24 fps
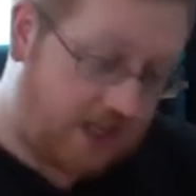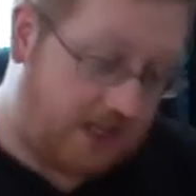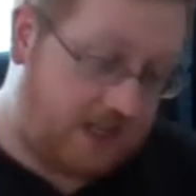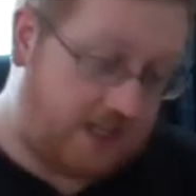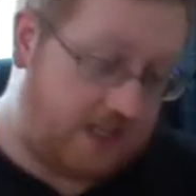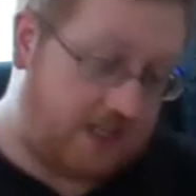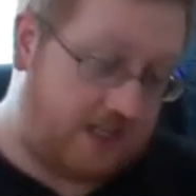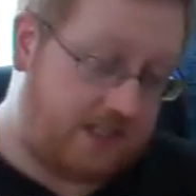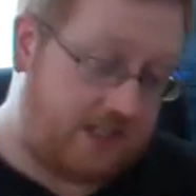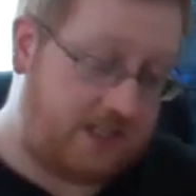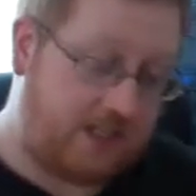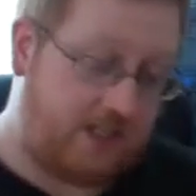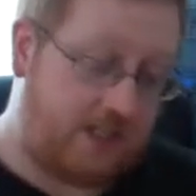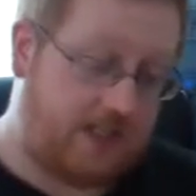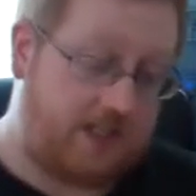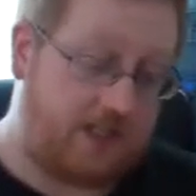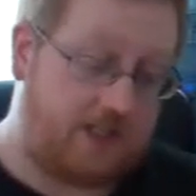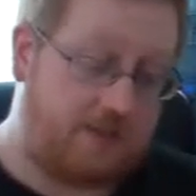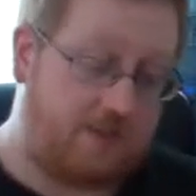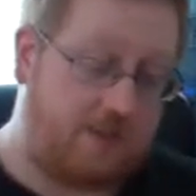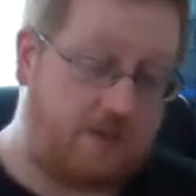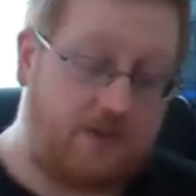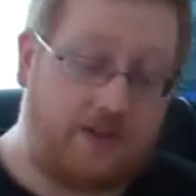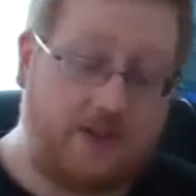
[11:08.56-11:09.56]
And
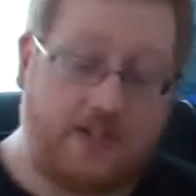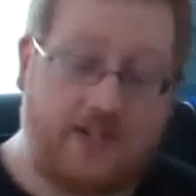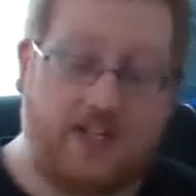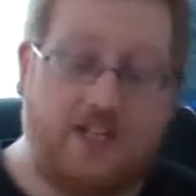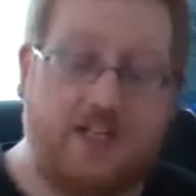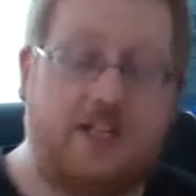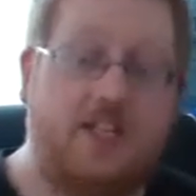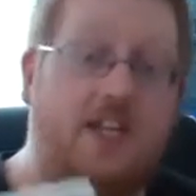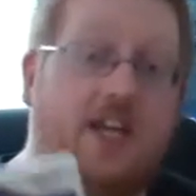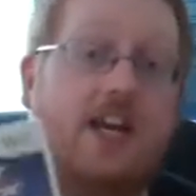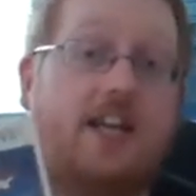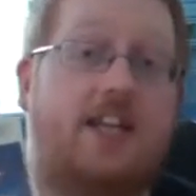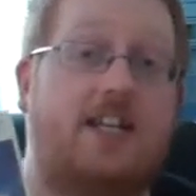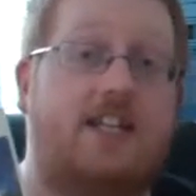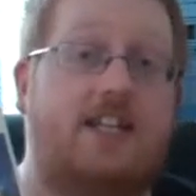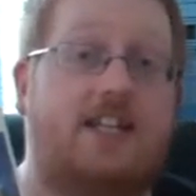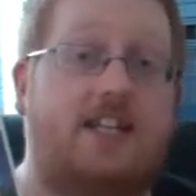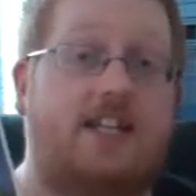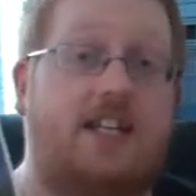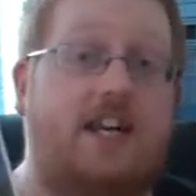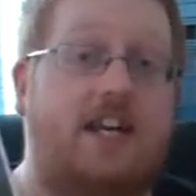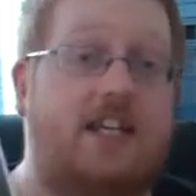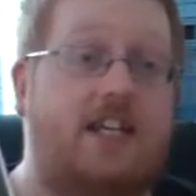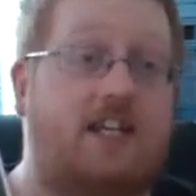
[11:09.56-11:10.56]
this one is
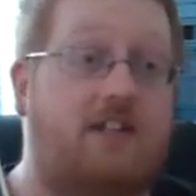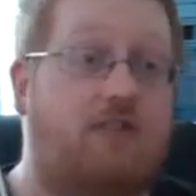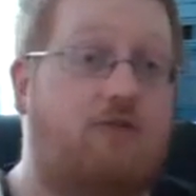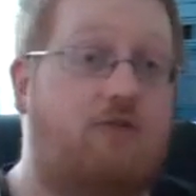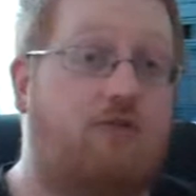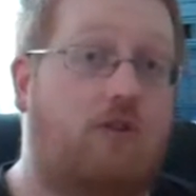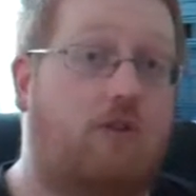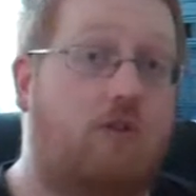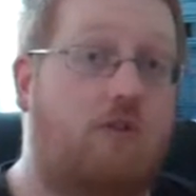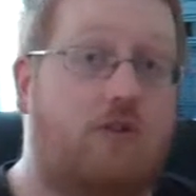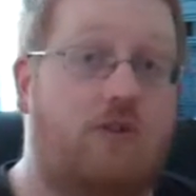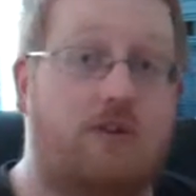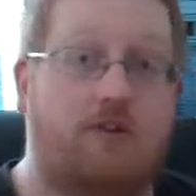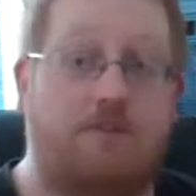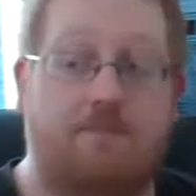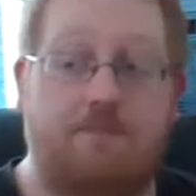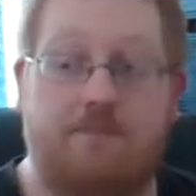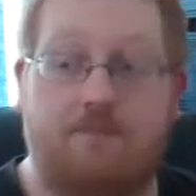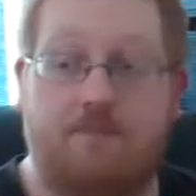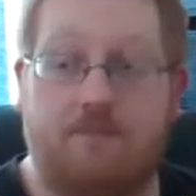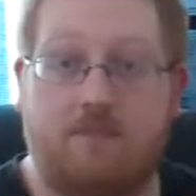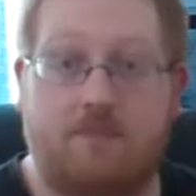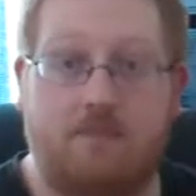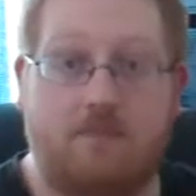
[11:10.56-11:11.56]
Excite Truck.
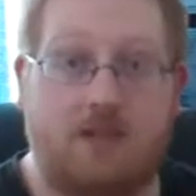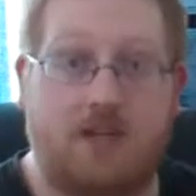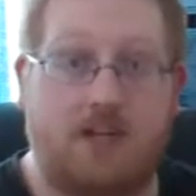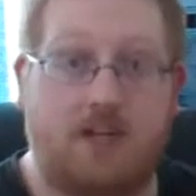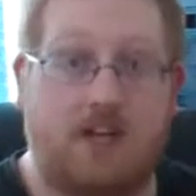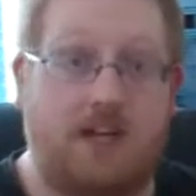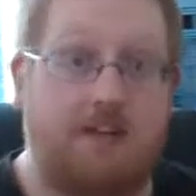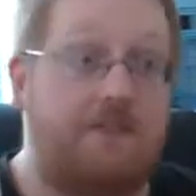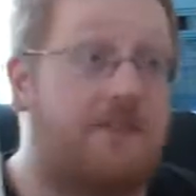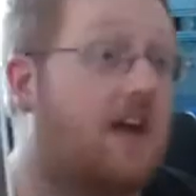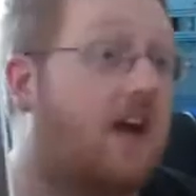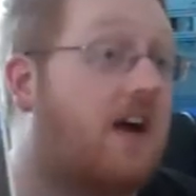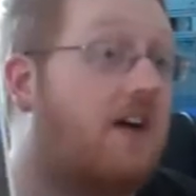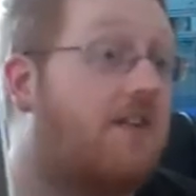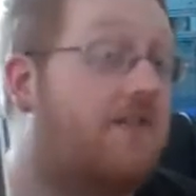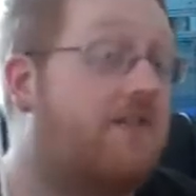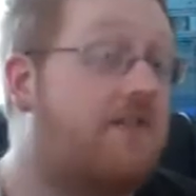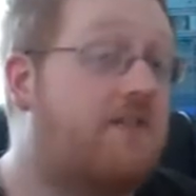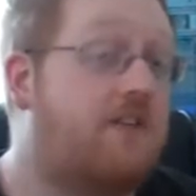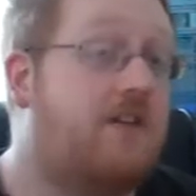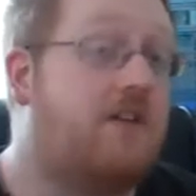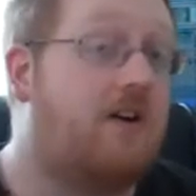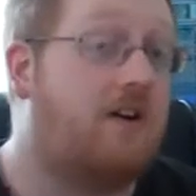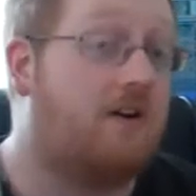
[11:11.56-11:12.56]
If you
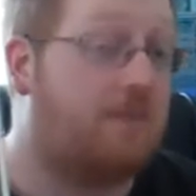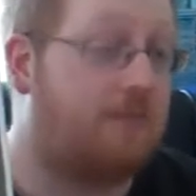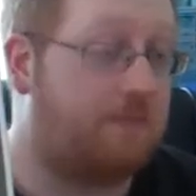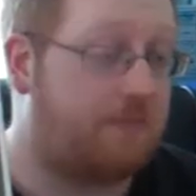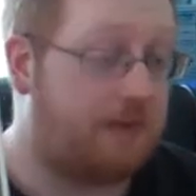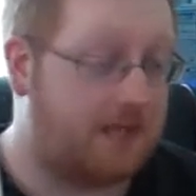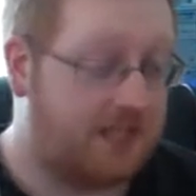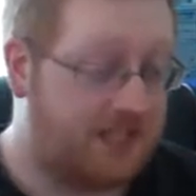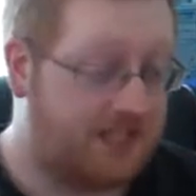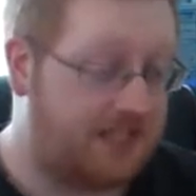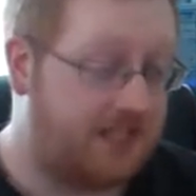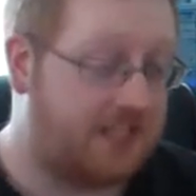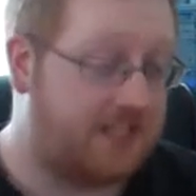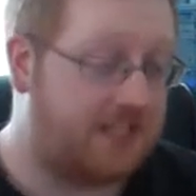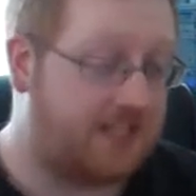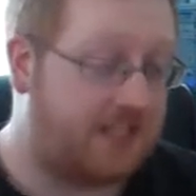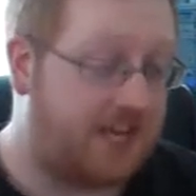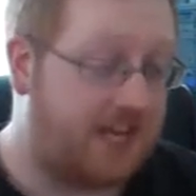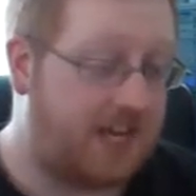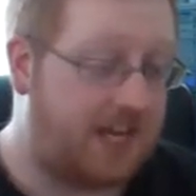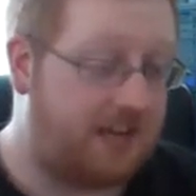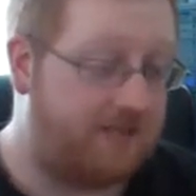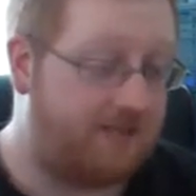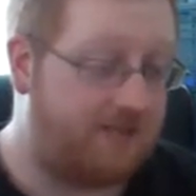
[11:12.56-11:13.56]
have not played this
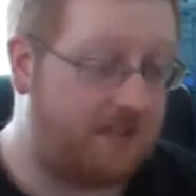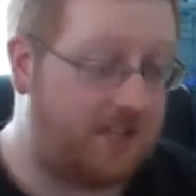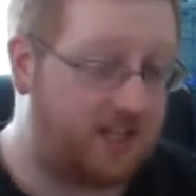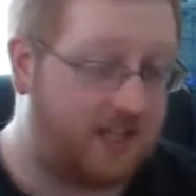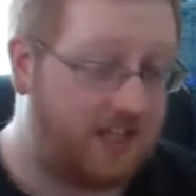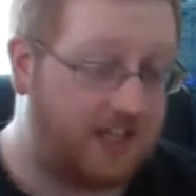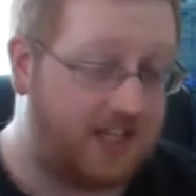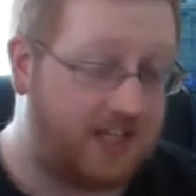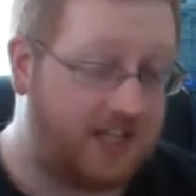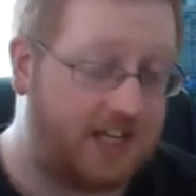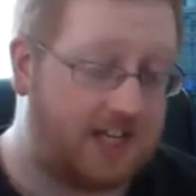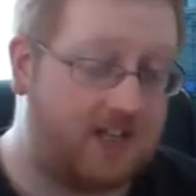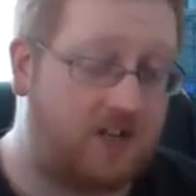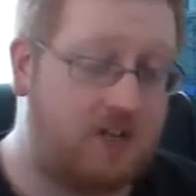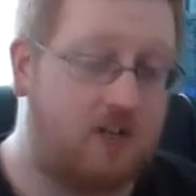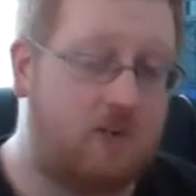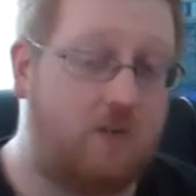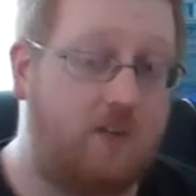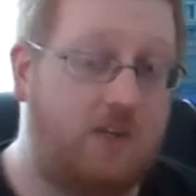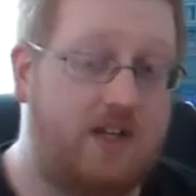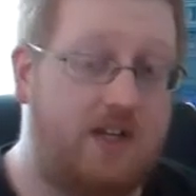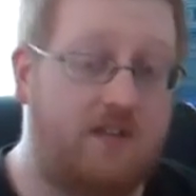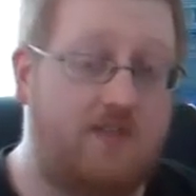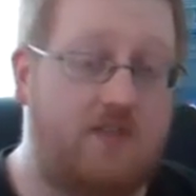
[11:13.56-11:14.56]
game for the
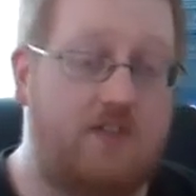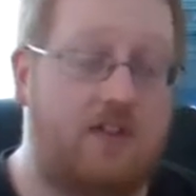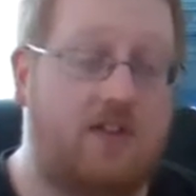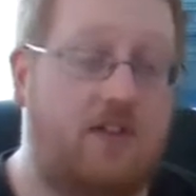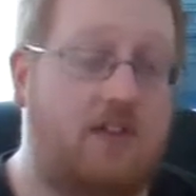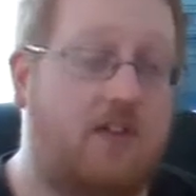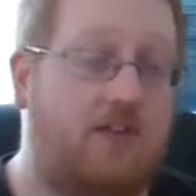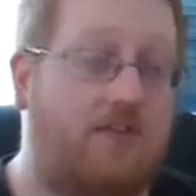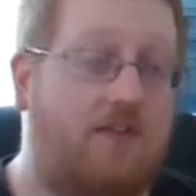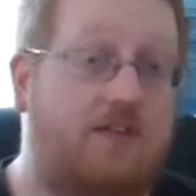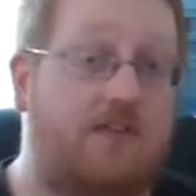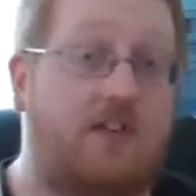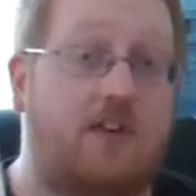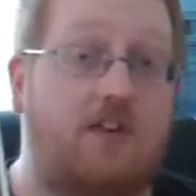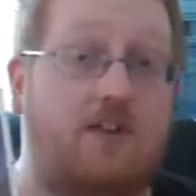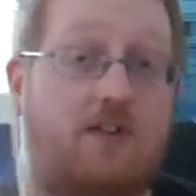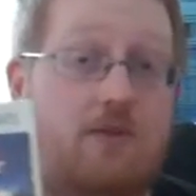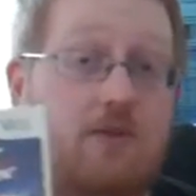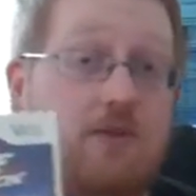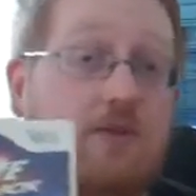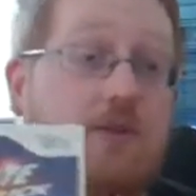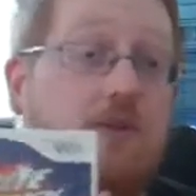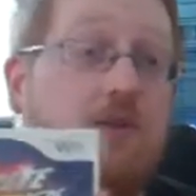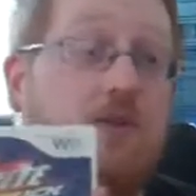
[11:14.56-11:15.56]
Nintendo Wii, for the love of
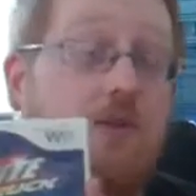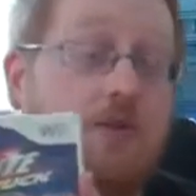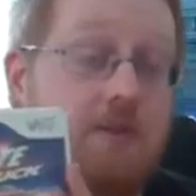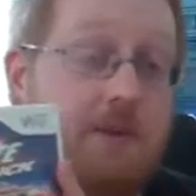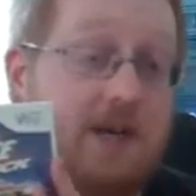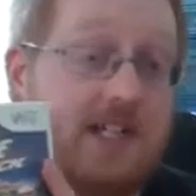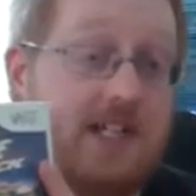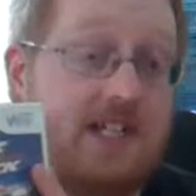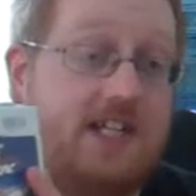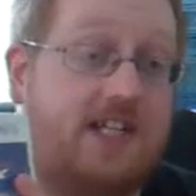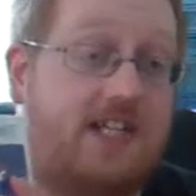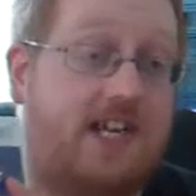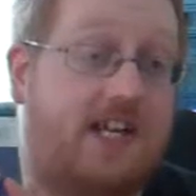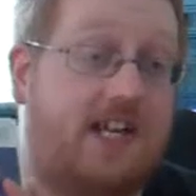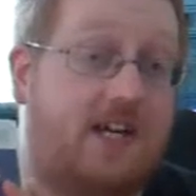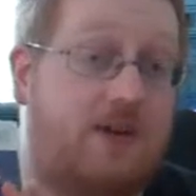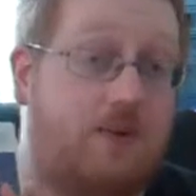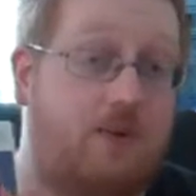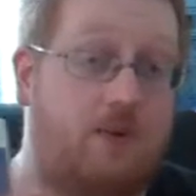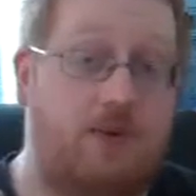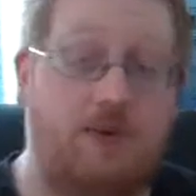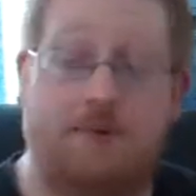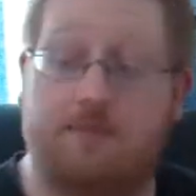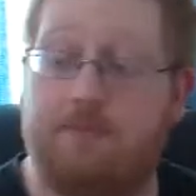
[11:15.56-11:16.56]
God, go buy it
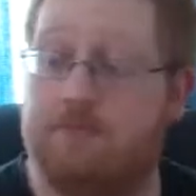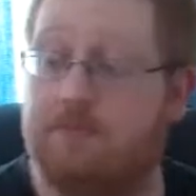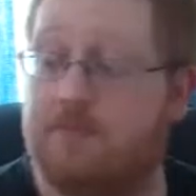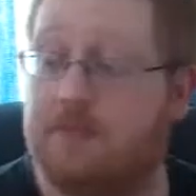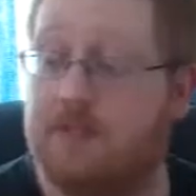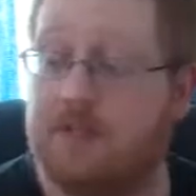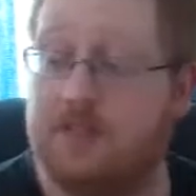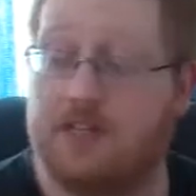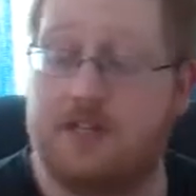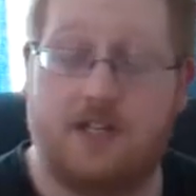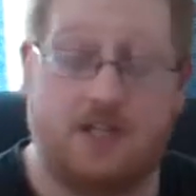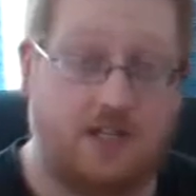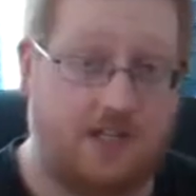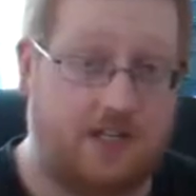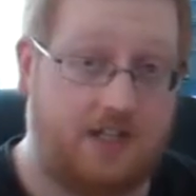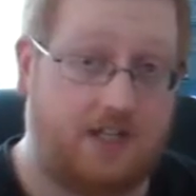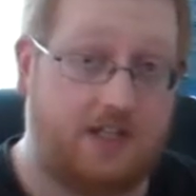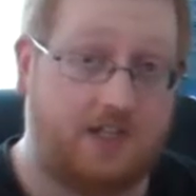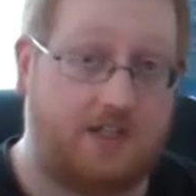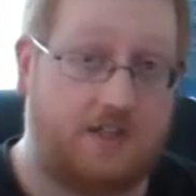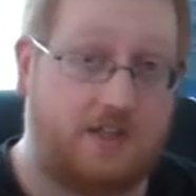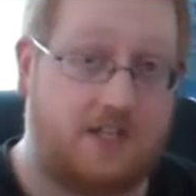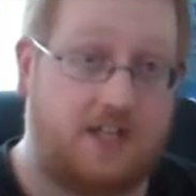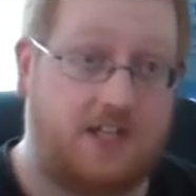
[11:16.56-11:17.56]
now.
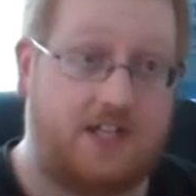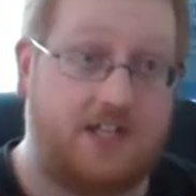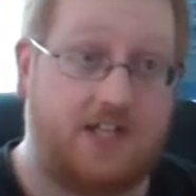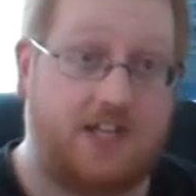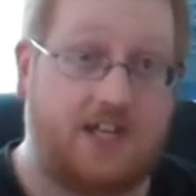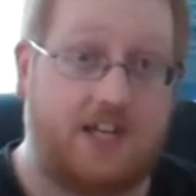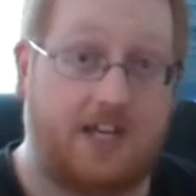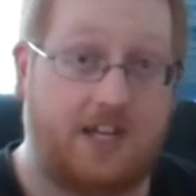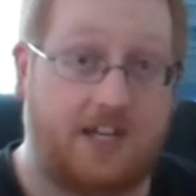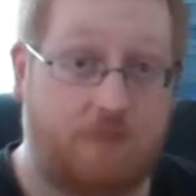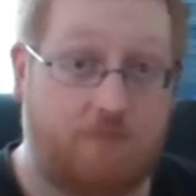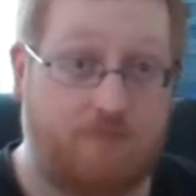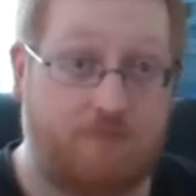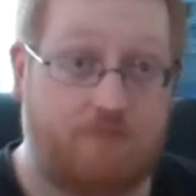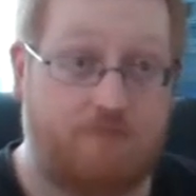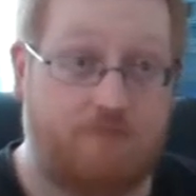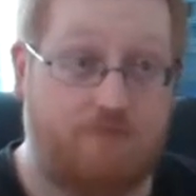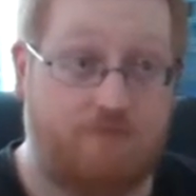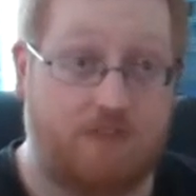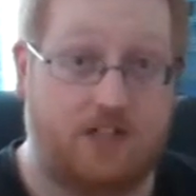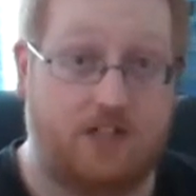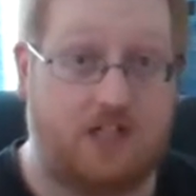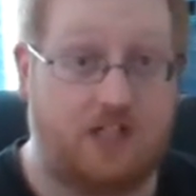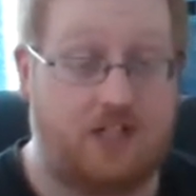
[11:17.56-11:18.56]
Again, you can get it
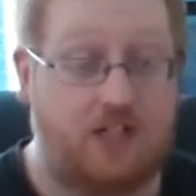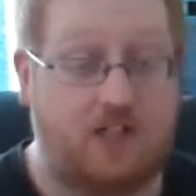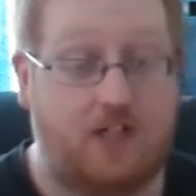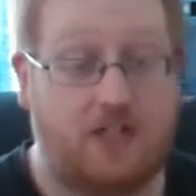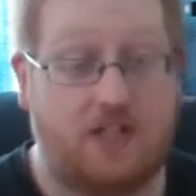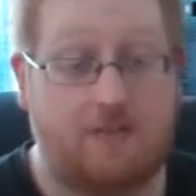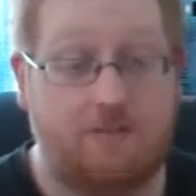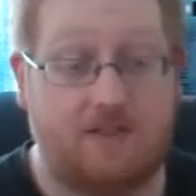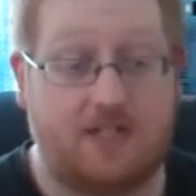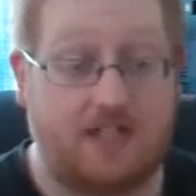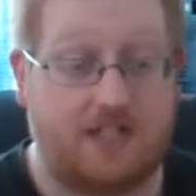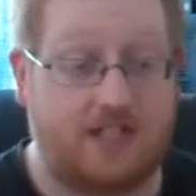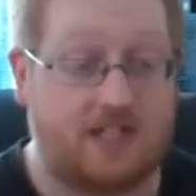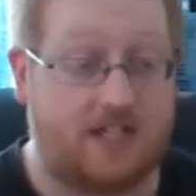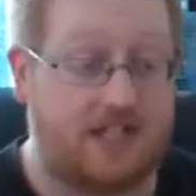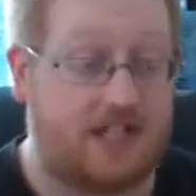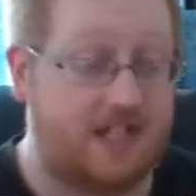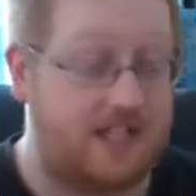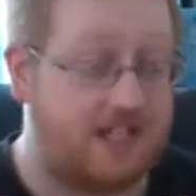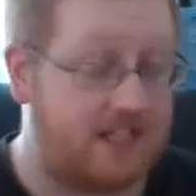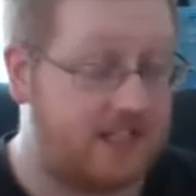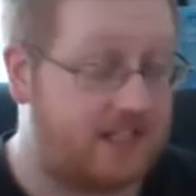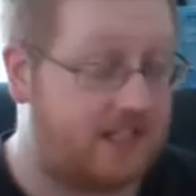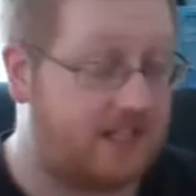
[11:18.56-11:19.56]
really cheap, second
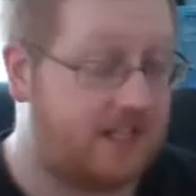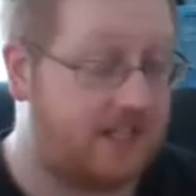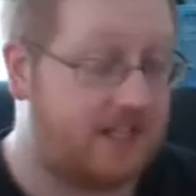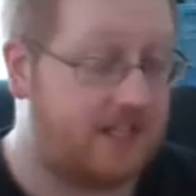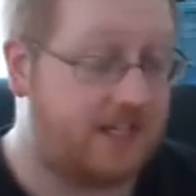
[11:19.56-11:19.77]
hand.